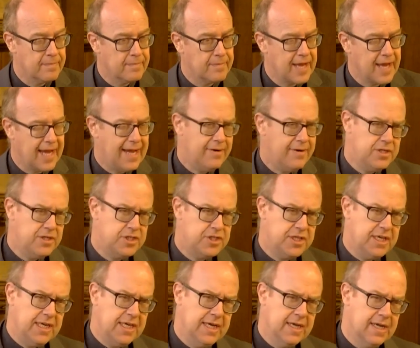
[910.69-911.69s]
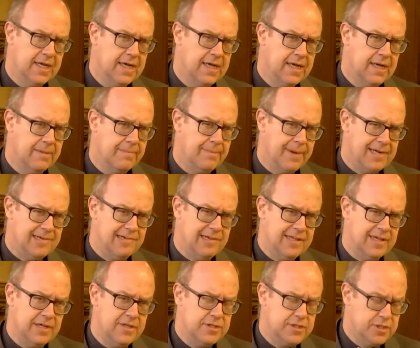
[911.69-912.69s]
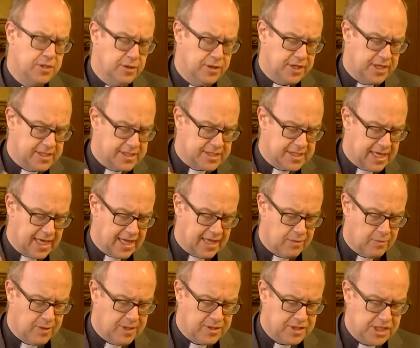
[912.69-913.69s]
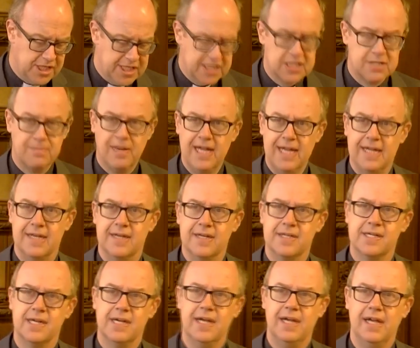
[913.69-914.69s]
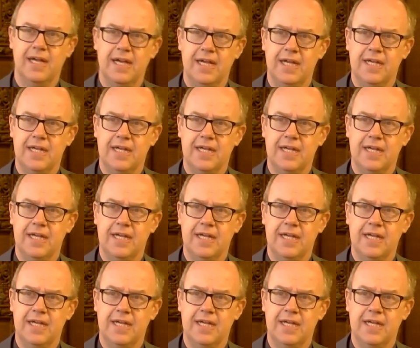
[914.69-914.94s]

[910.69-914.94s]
How did she marry those two things together? Well, she explained in